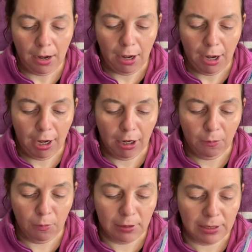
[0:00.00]
and you
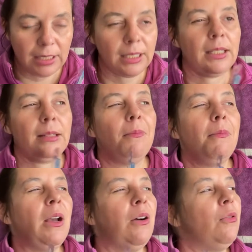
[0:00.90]
would
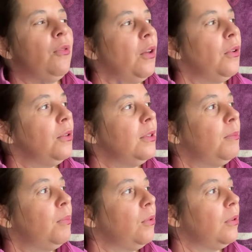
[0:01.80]
smell those
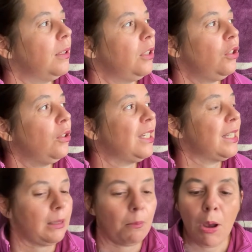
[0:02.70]
books. You could
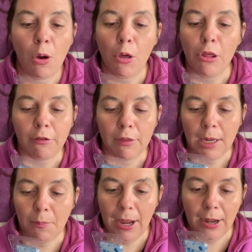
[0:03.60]
smell the
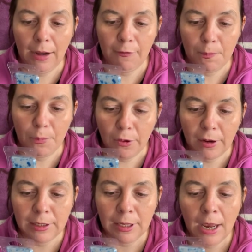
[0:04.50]
thick bound leather
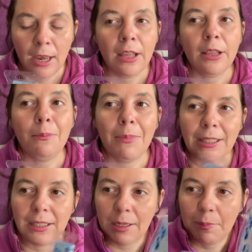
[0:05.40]
books, the
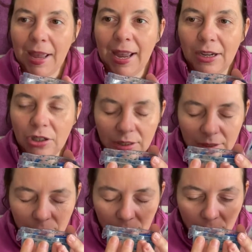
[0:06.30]
musky
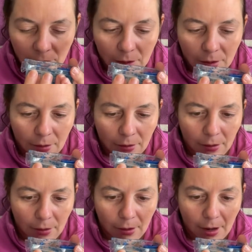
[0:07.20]
pages,
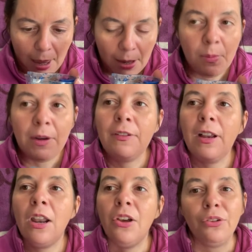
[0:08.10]
a little bit of
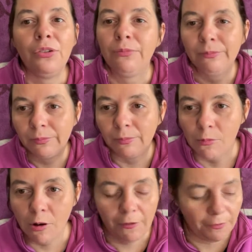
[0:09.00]
cologne
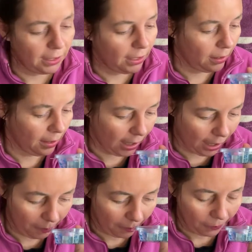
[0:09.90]
wafting in the
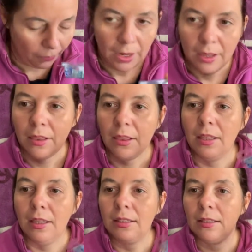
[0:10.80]
air.
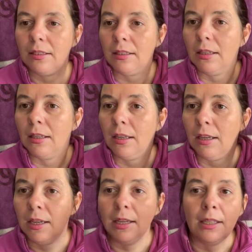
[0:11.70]
This
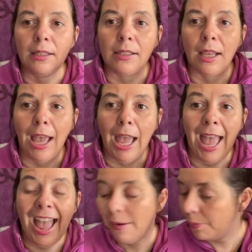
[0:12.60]
is
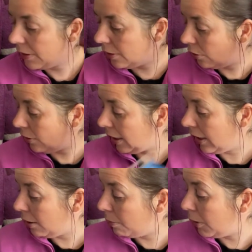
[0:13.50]

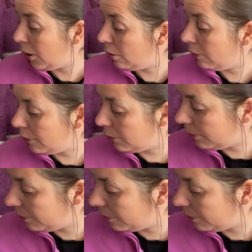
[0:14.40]
absolutely beautiful.